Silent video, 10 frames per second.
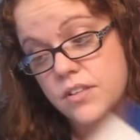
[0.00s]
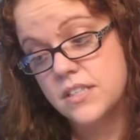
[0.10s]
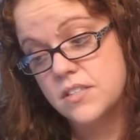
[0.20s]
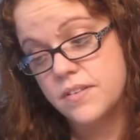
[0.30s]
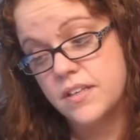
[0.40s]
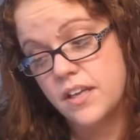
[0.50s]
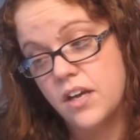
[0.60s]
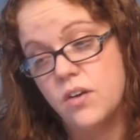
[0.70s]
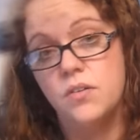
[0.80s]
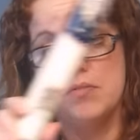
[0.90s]
for this
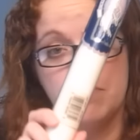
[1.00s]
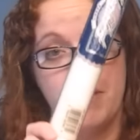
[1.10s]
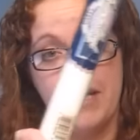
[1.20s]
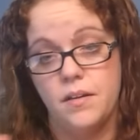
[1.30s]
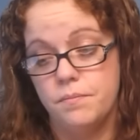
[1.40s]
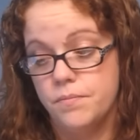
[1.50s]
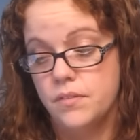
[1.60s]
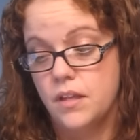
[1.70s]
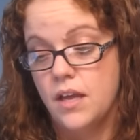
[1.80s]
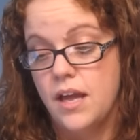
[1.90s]
video of some Aida.
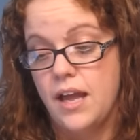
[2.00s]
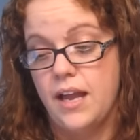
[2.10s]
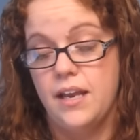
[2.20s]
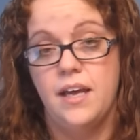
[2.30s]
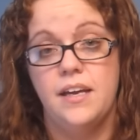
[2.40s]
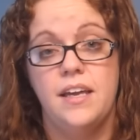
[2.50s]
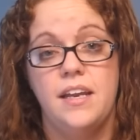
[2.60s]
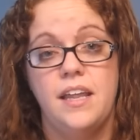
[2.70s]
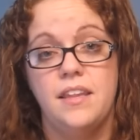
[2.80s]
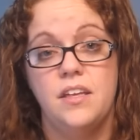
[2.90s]
And
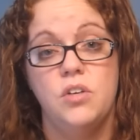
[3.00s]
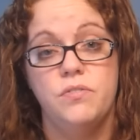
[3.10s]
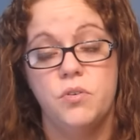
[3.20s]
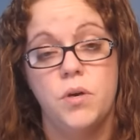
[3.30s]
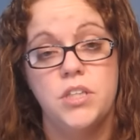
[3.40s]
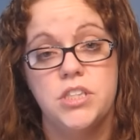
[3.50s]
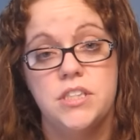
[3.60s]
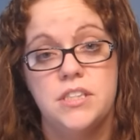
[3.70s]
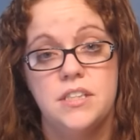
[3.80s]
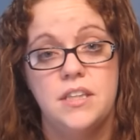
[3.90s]
again, I thank you for watching.